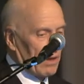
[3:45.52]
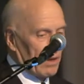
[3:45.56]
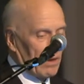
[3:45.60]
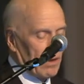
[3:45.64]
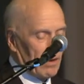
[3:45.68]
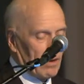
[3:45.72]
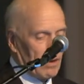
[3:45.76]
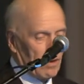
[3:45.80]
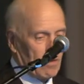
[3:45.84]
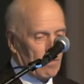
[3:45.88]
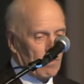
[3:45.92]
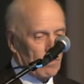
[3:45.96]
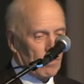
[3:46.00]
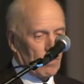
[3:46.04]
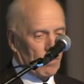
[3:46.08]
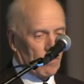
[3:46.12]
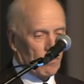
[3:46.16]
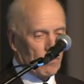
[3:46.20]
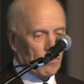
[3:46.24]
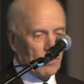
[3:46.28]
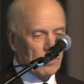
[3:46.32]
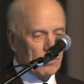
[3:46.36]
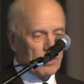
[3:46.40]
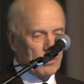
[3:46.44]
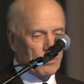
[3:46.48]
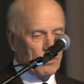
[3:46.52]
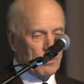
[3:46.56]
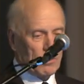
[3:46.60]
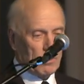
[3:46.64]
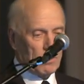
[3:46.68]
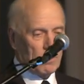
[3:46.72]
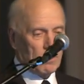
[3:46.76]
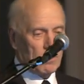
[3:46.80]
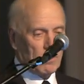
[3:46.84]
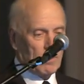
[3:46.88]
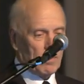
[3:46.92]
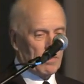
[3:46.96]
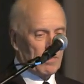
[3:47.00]
Of course, you
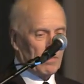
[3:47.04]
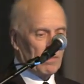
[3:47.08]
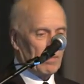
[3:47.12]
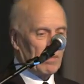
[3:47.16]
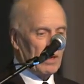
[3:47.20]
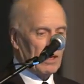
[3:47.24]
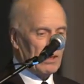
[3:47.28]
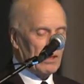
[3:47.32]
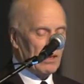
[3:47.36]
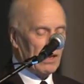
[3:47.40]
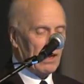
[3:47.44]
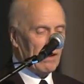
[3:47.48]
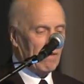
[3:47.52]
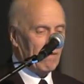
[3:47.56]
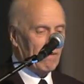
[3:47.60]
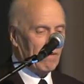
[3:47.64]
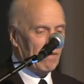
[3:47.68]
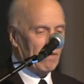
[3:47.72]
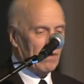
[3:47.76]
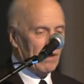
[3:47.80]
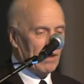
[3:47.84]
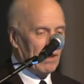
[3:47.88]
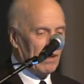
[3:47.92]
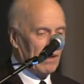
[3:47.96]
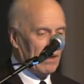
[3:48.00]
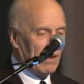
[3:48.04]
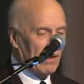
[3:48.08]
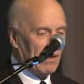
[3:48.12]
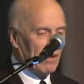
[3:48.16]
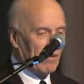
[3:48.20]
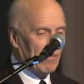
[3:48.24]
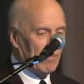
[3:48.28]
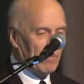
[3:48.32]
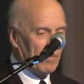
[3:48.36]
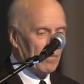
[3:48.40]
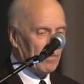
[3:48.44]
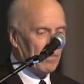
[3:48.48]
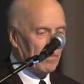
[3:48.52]
might have
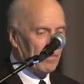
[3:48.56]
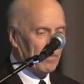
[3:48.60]
an